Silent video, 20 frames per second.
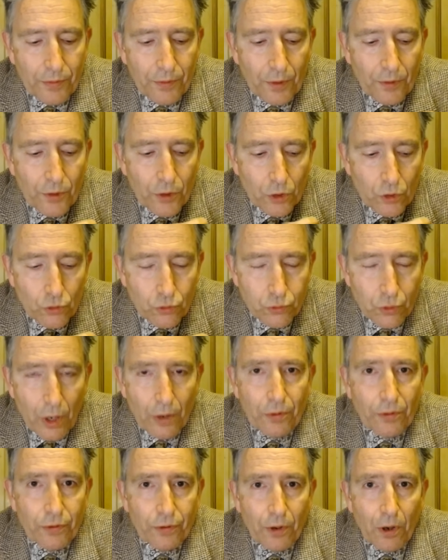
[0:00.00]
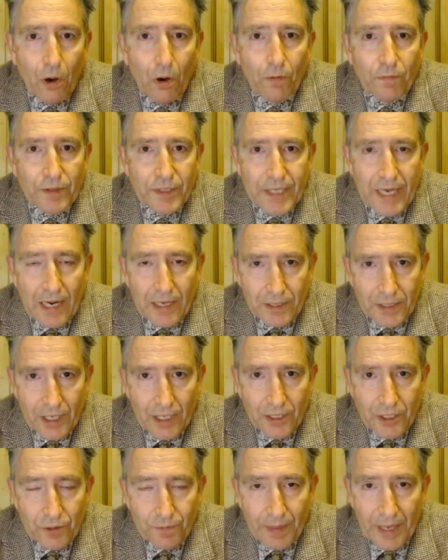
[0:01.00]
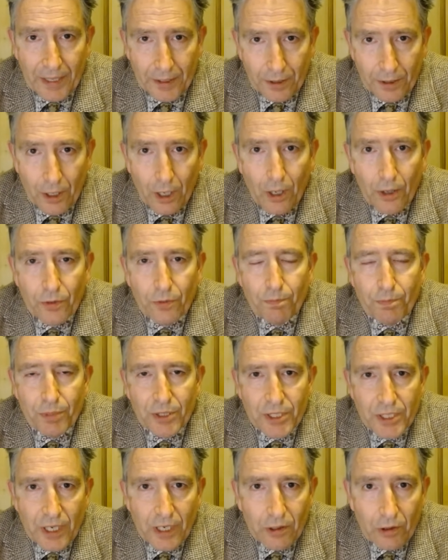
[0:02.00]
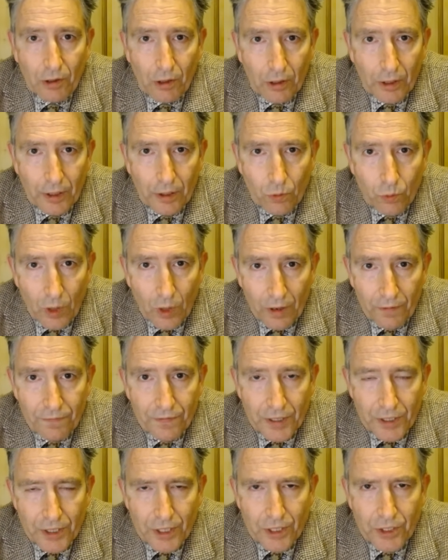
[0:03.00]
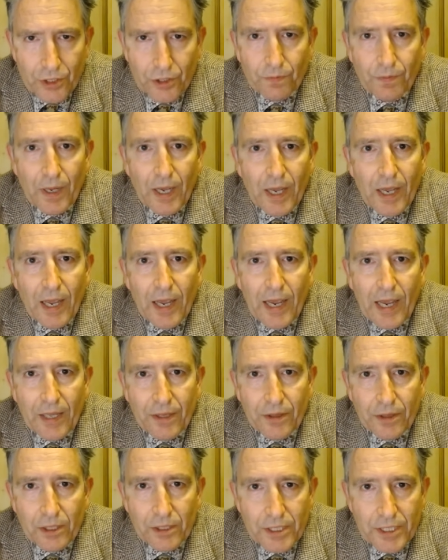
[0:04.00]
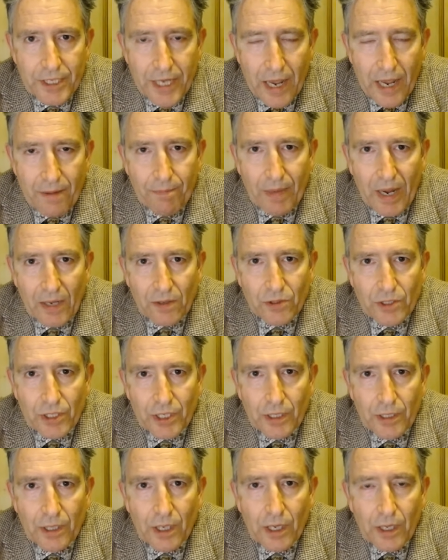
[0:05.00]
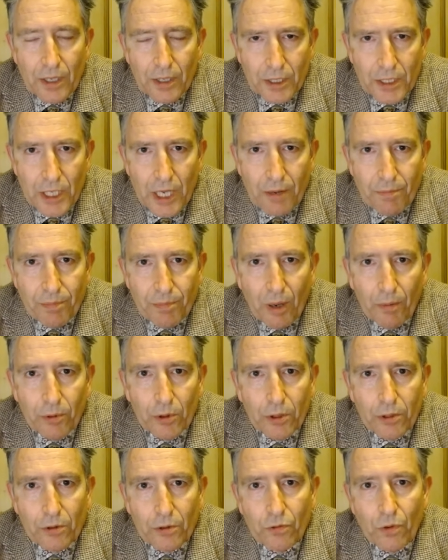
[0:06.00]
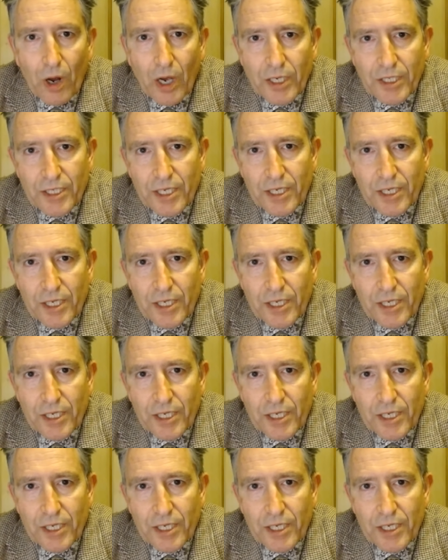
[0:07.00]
growth of tax and spend, particularly the welfare system, and the debt mountain, the debt bubble that arises